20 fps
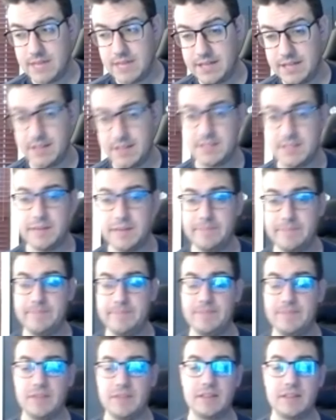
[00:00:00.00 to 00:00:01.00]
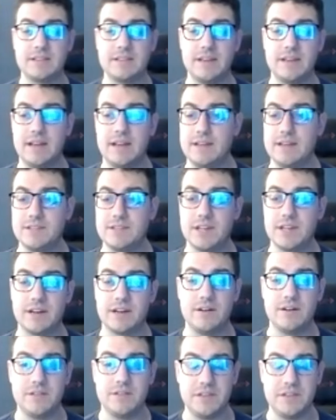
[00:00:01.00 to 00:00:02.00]
I think that's it. I think that's it. I'll have to
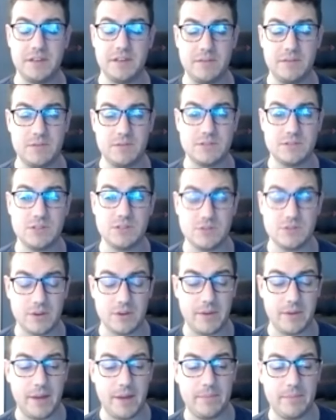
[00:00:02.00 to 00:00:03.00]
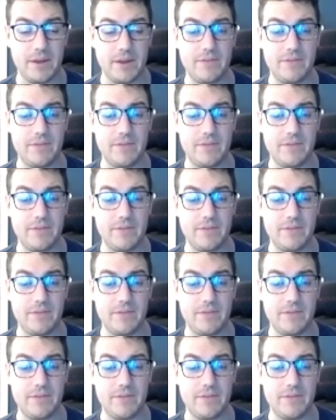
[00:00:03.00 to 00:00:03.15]
check on the what shows are coming out.